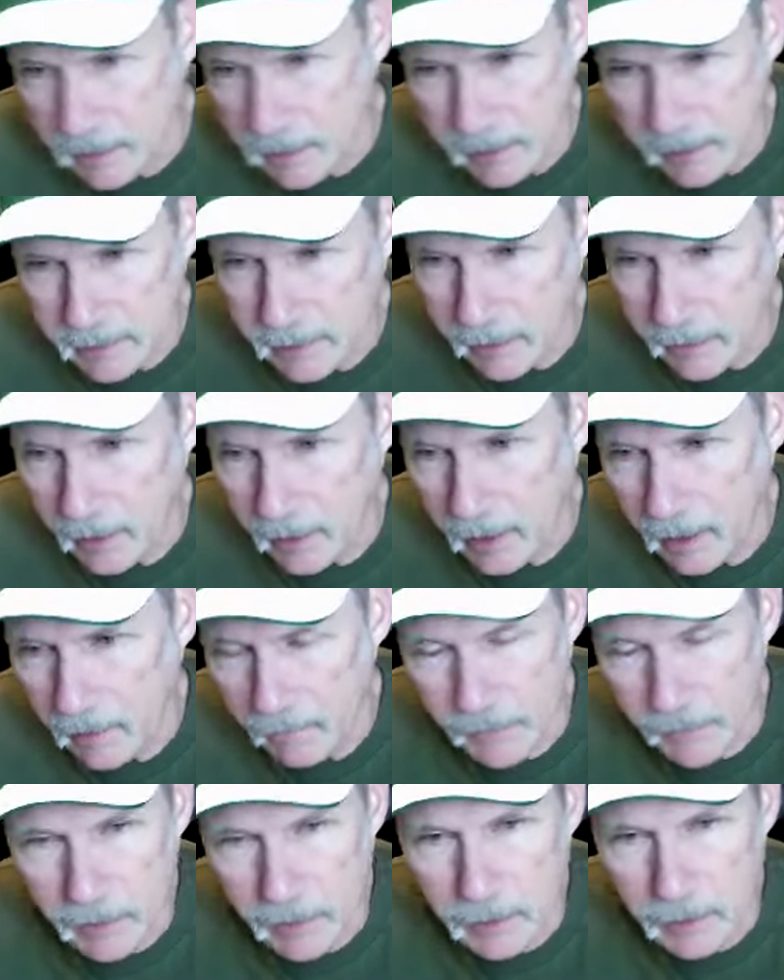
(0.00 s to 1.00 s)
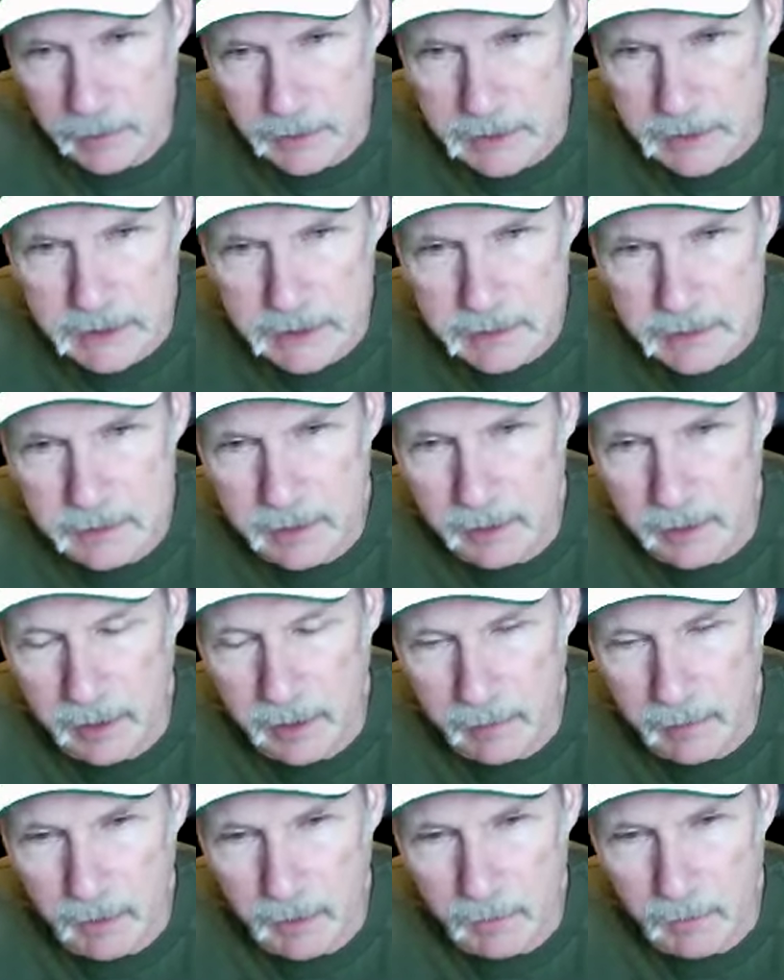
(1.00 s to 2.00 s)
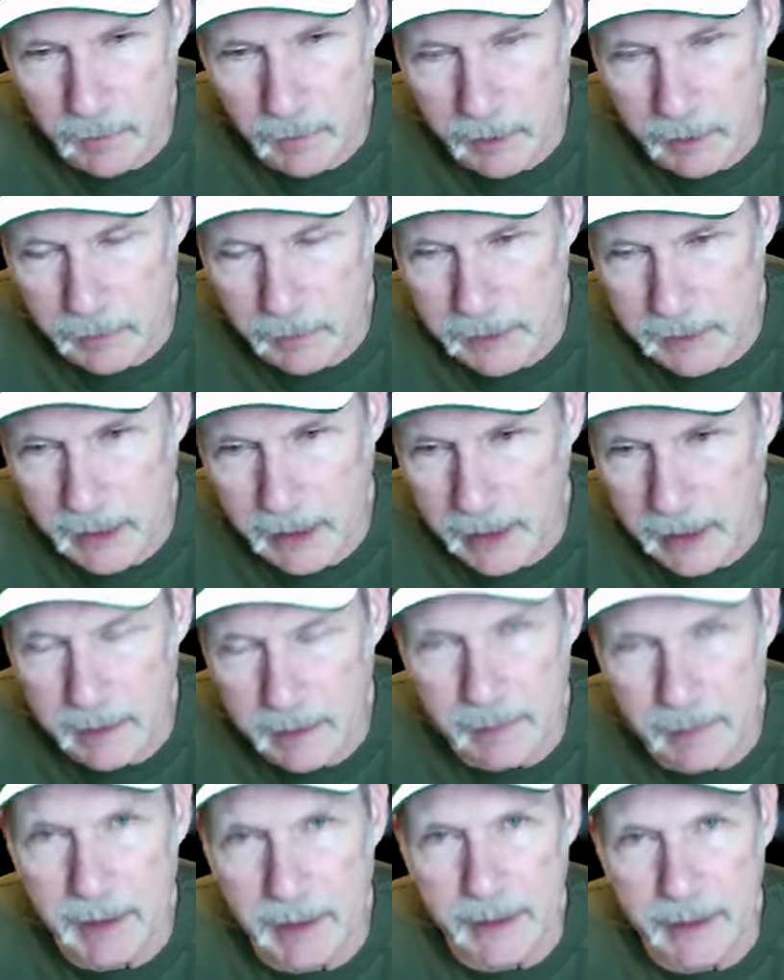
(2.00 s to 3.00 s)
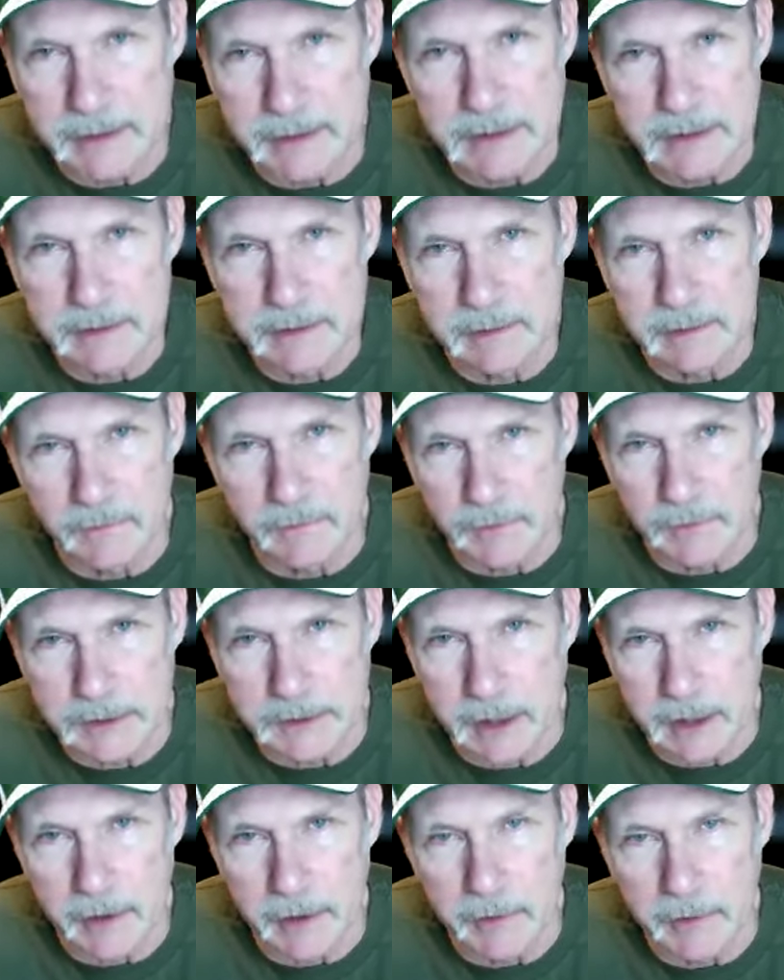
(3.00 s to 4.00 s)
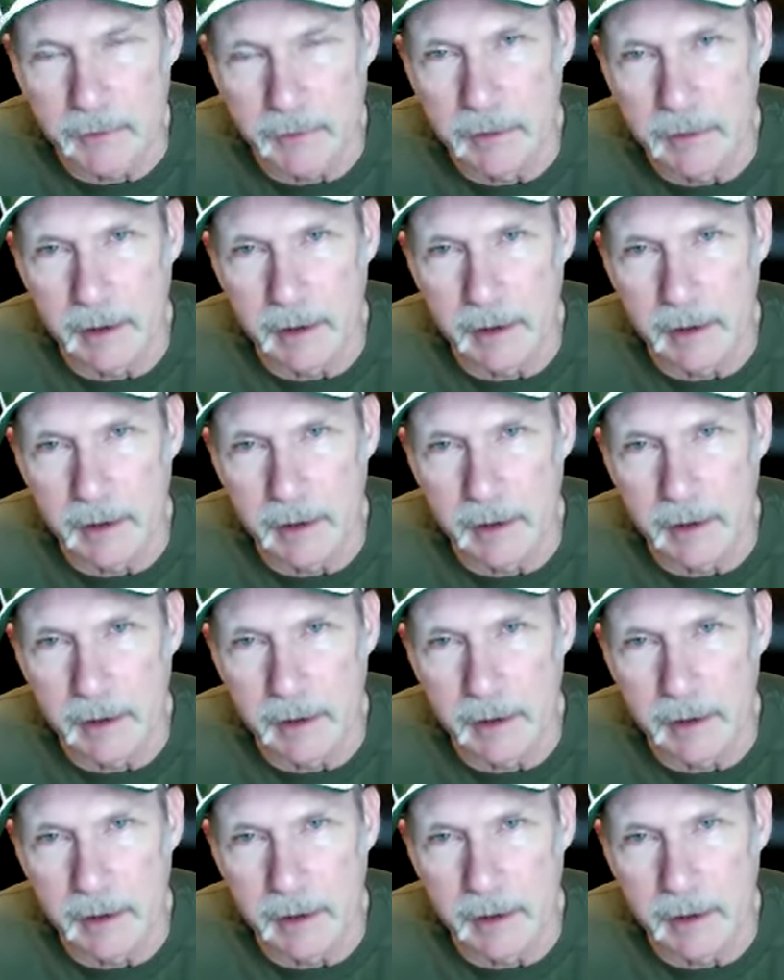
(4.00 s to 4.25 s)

of those of what we got, mine's Fashanu.